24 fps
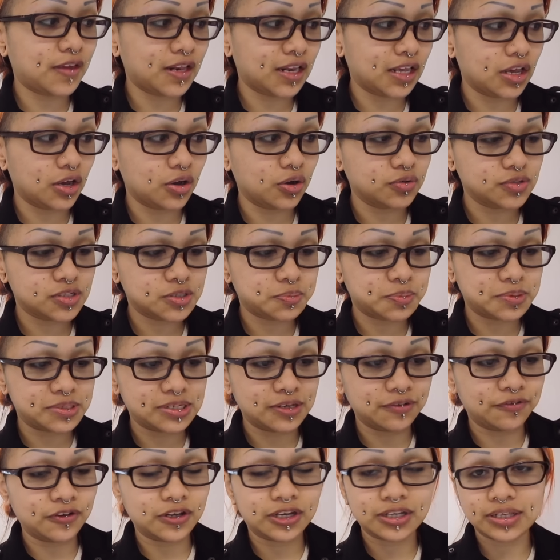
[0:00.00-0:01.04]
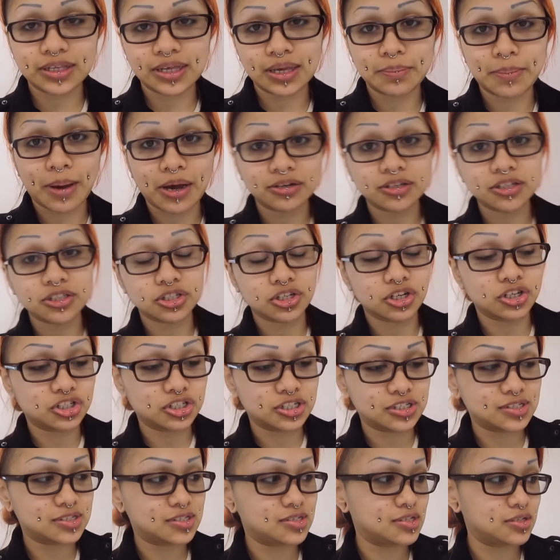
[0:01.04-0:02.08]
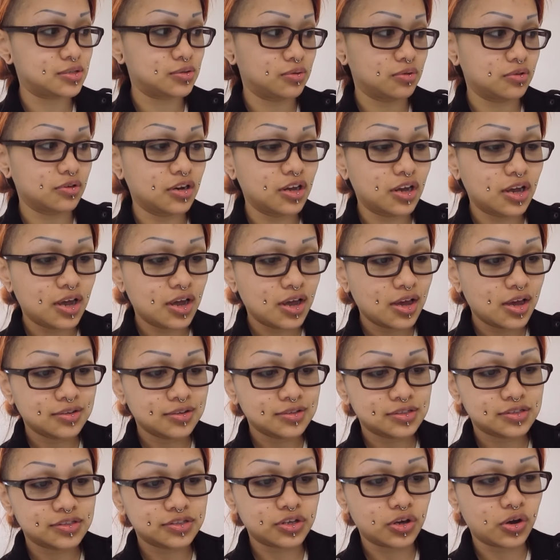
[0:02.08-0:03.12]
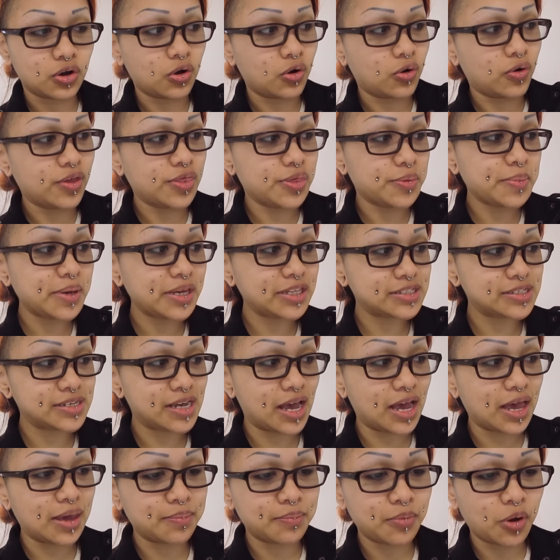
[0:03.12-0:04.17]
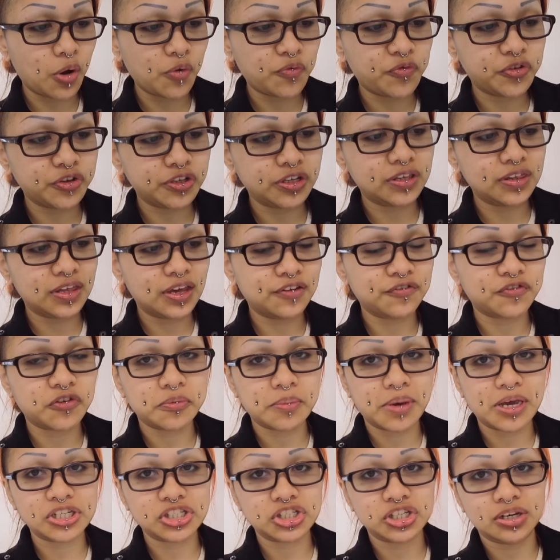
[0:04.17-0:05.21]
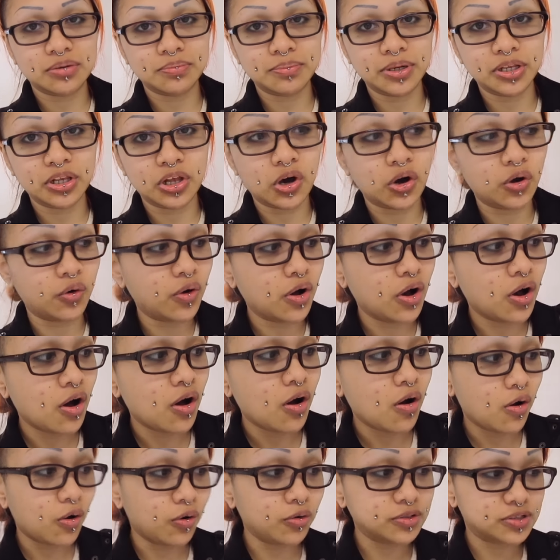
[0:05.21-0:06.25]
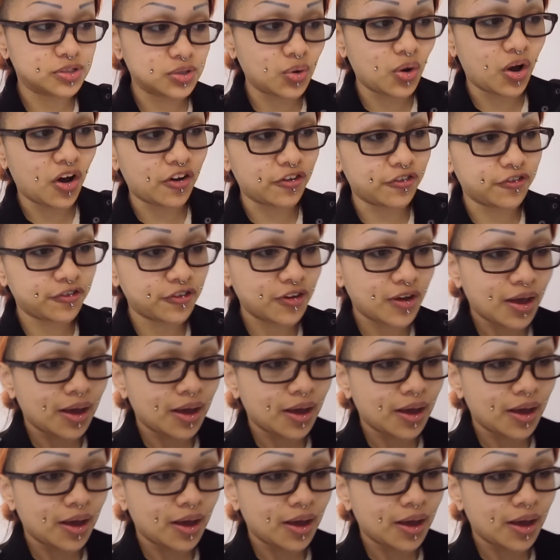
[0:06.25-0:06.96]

video specifically about detergent soon. So in the meantime, hopefully the information below holds you off,